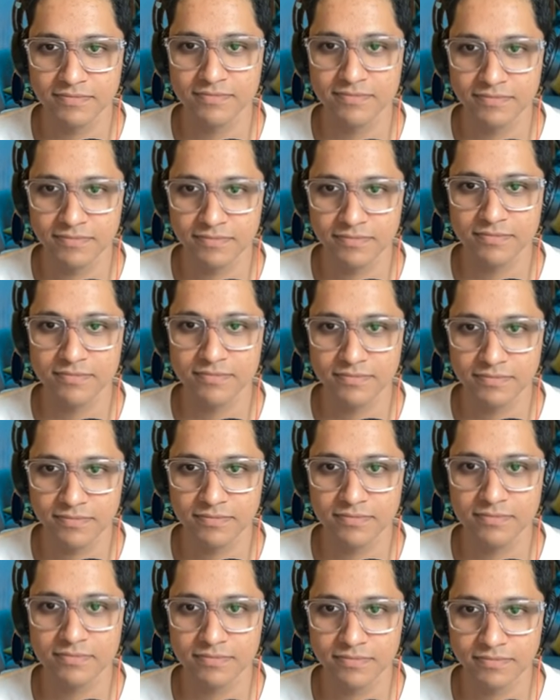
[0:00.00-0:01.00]

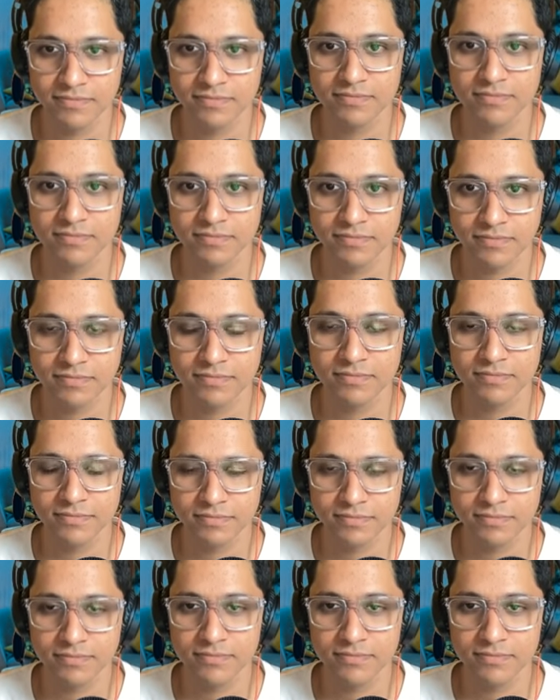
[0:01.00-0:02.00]

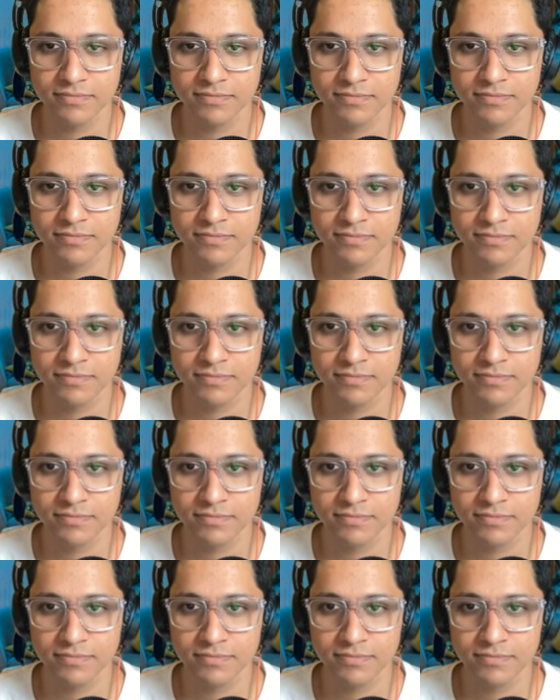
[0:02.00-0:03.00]

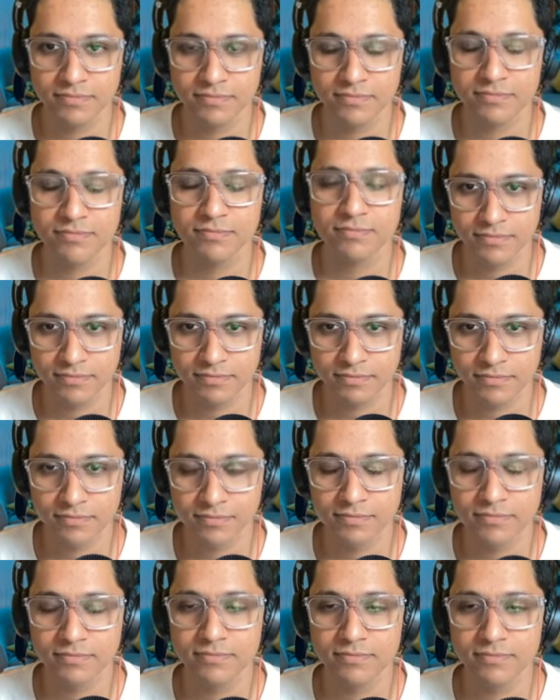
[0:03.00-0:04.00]

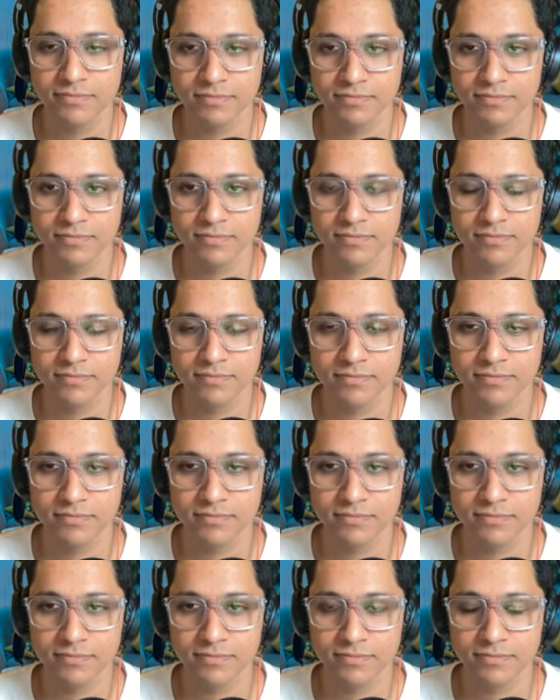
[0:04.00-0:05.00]

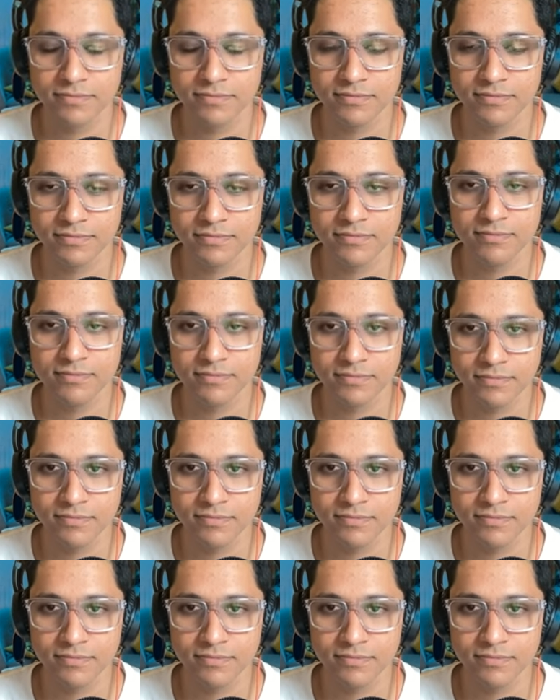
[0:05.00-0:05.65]
This person isn't speaking.